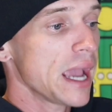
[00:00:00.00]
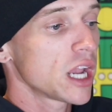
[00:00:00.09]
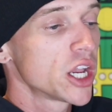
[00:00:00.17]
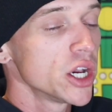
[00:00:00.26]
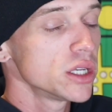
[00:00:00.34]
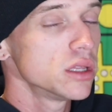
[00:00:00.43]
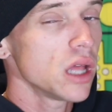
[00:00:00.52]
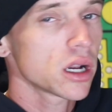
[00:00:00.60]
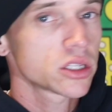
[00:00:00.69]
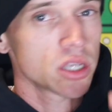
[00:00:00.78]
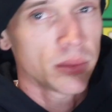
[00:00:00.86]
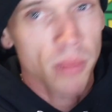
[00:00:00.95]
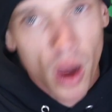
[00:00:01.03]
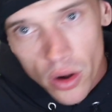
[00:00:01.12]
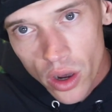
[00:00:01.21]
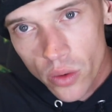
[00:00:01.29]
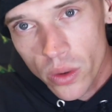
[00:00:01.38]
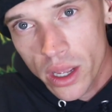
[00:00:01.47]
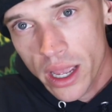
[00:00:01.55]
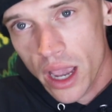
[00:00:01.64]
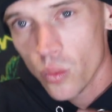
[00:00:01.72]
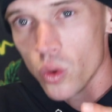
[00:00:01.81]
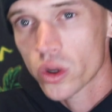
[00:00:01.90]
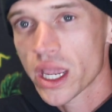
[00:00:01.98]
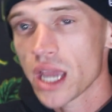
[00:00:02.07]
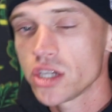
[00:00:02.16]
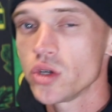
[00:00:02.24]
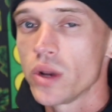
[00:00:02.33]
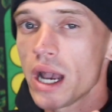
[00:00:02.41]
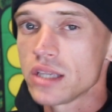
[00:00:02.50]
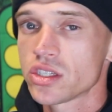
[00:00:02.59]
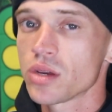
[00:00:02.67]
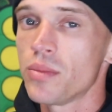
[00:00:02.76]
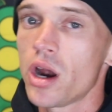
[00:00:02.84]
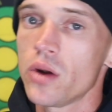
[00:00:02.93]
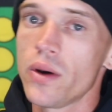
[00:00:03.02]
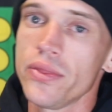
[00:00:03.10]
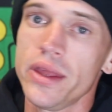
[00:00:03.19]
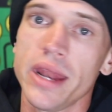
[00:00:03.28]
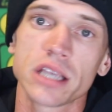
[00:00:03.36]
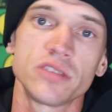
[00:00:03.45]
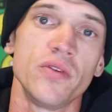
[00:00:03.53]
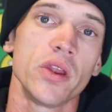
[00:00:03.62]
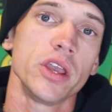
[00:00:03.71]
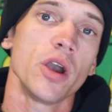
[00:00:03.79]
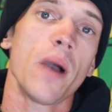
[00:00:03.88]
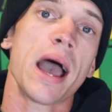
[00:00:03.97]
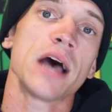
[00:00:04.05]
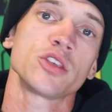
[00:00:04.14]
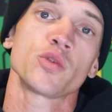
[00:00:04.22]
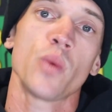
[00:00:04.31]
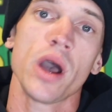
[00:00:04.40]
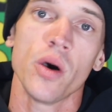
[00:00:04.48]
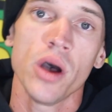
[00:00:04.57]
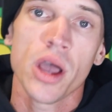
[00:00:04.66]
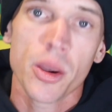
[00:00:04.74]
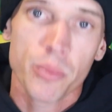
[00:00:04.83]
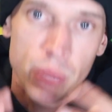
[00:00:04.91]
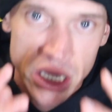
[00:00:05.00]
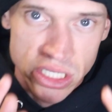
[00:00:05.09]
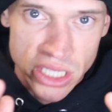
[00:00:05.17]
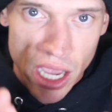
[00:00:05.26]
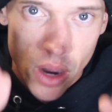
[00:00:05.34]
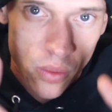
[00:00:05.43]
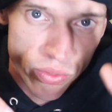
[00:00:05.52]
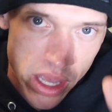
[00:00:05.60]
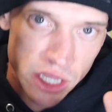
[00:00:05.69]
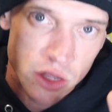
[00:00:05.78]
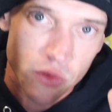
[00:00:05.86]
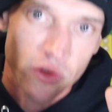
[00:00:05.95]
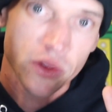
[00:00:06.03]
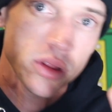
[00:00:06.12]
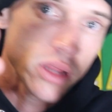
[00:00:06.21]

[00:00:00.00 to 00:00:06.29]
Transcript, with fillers: and good luck tomorrow. And we'll catch you guys tomorrow on the next video as well. Peace out. Thank you for the